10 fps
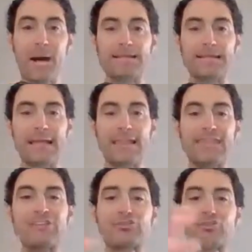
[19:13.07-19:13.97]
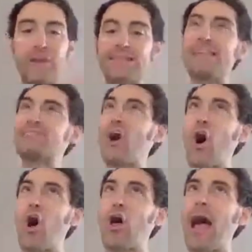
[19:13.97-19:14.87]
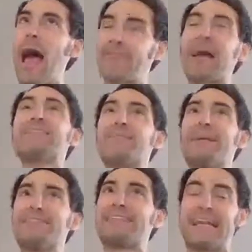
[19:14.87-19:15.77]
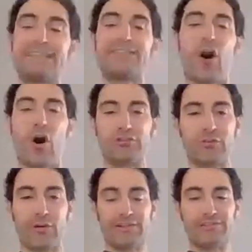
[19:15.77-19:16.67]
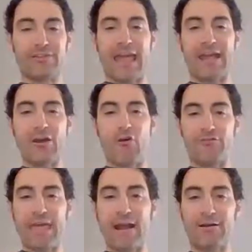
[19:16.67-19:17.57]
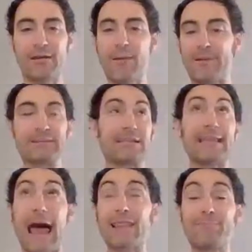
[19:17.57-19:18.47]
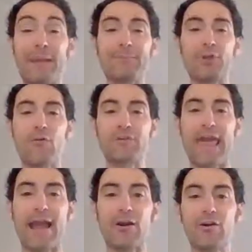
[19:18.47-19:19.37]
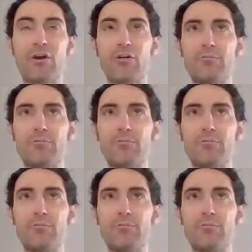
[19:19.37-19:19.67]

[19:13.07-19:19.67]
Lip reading: but they treat these, I've gotten some insight into the altcoins, okay, over there, because a lot of the people over there,